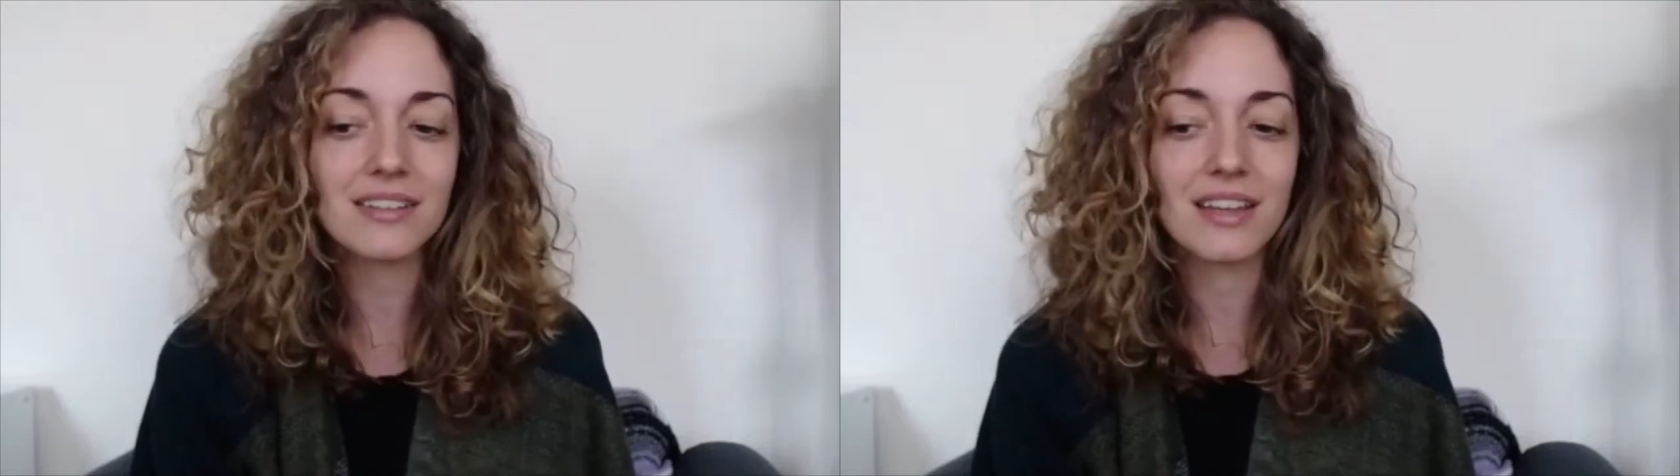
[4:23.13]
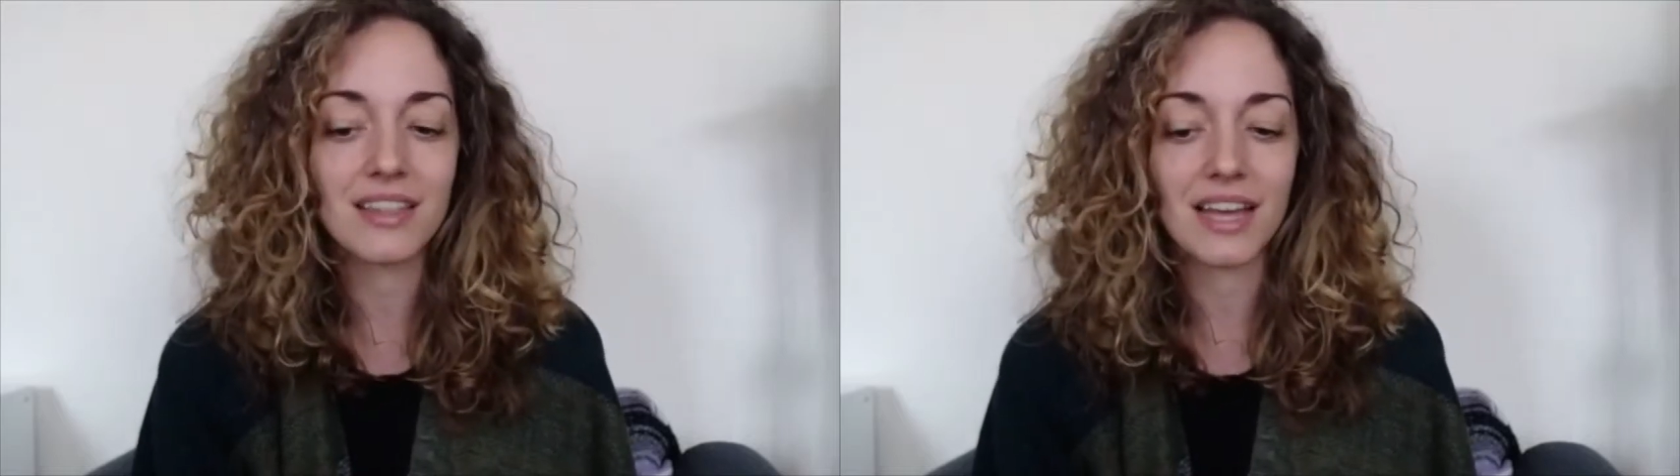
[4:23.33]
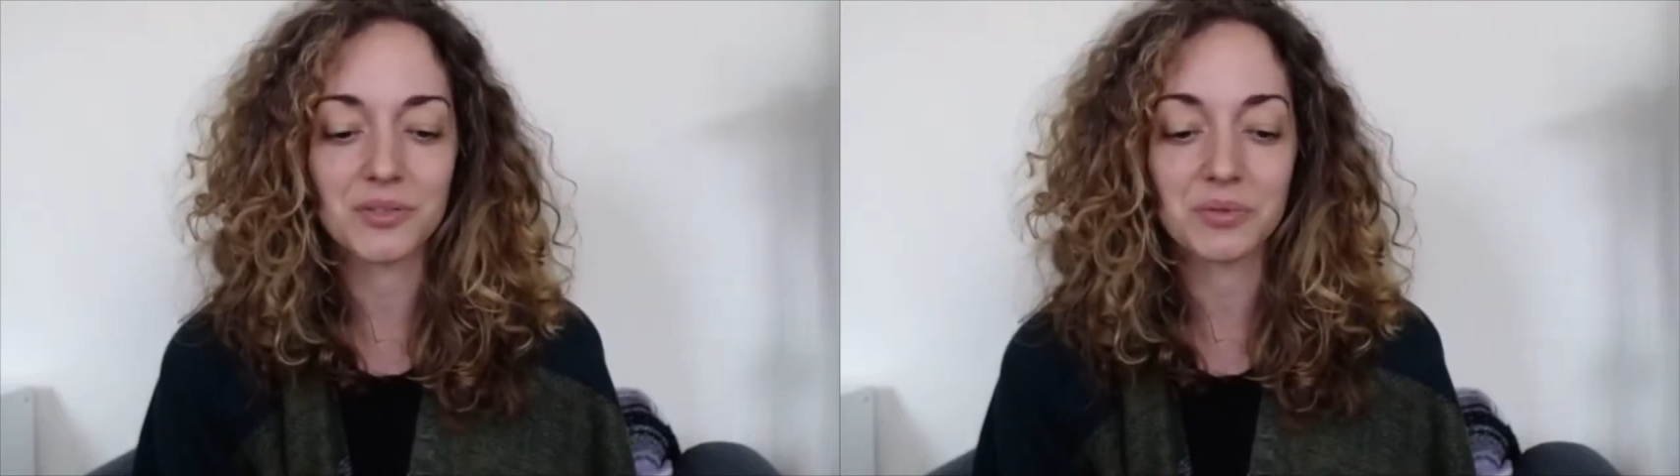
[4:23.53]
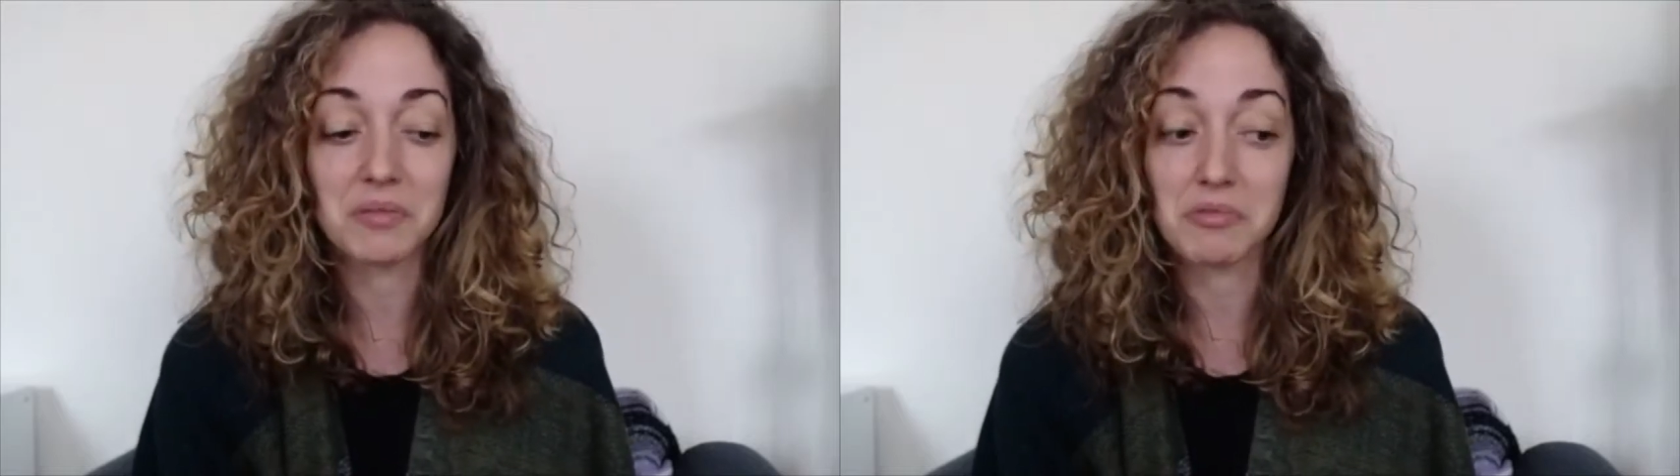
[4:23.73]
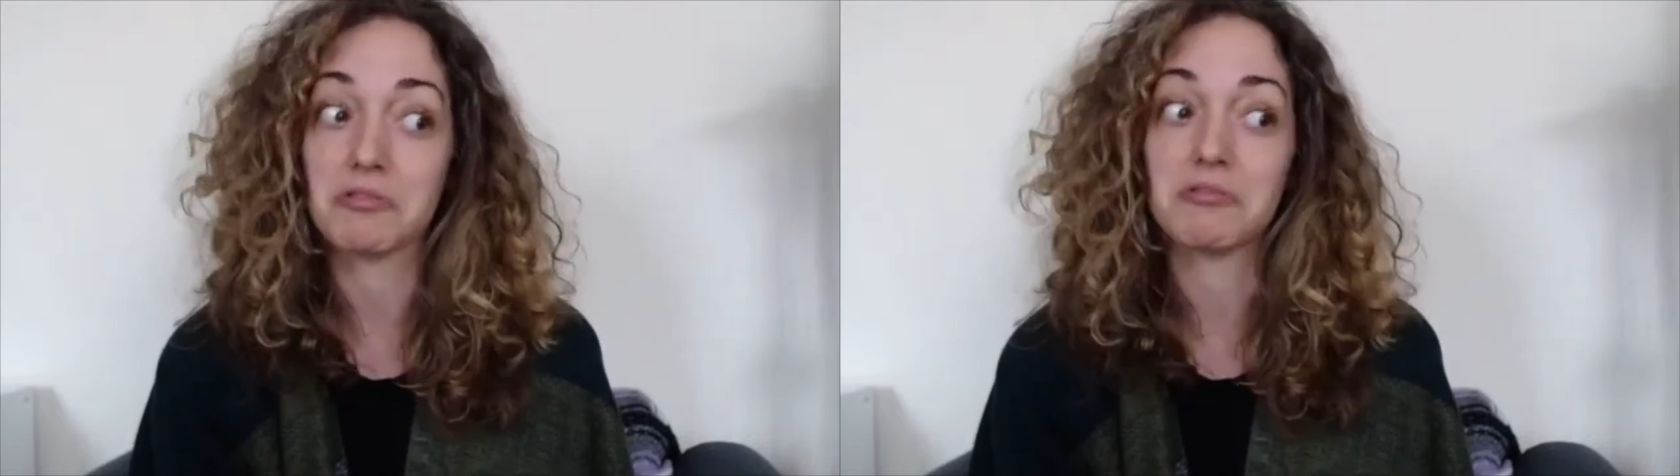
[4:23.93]
And that's really
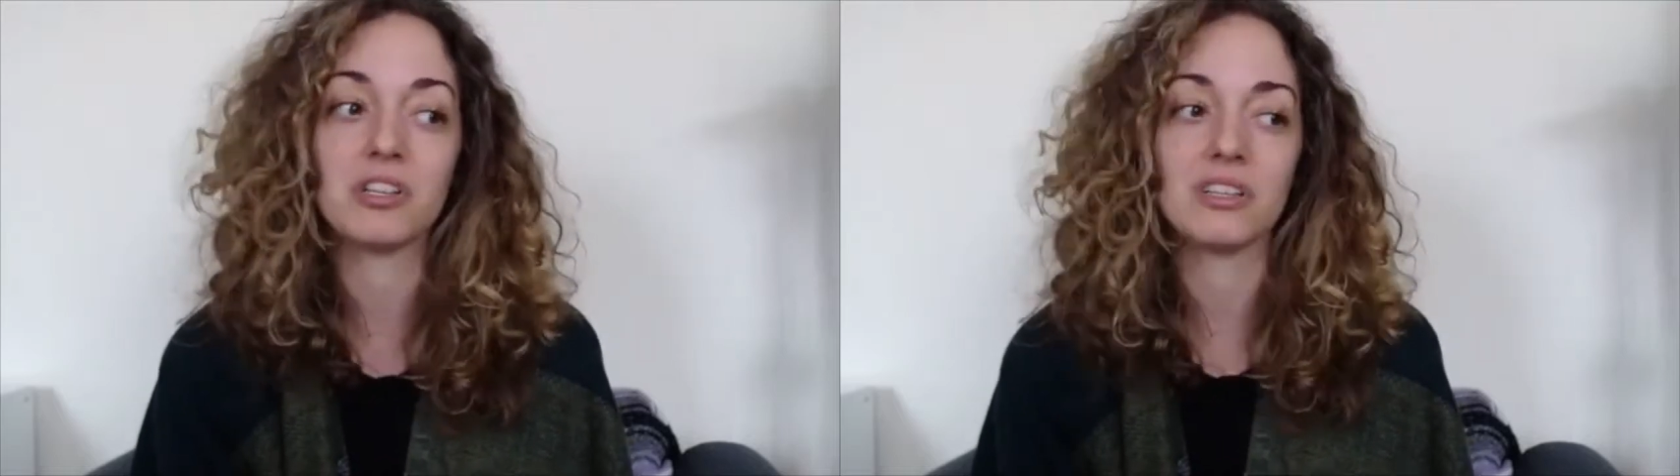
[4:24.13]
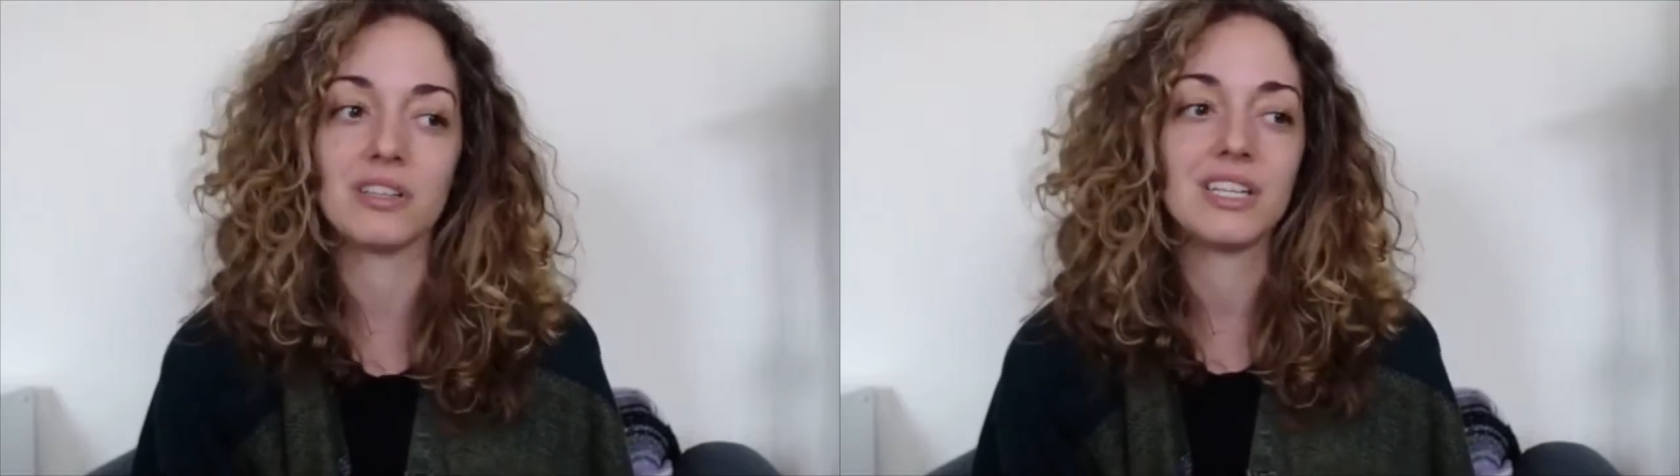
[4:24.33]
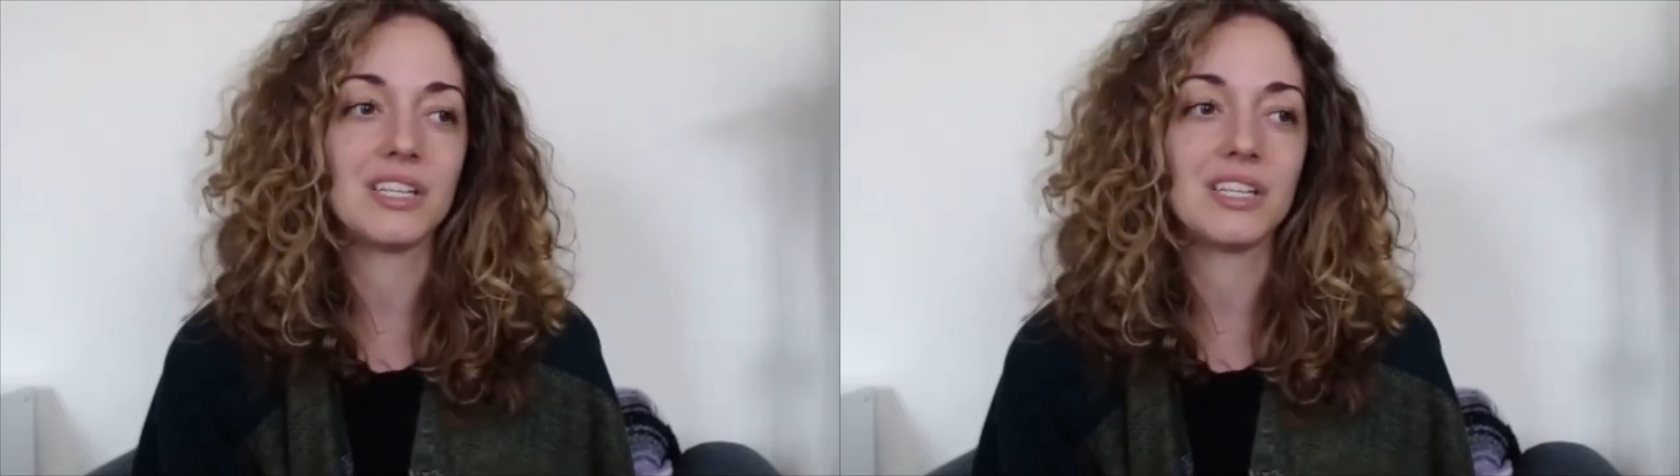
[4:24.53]
beautiful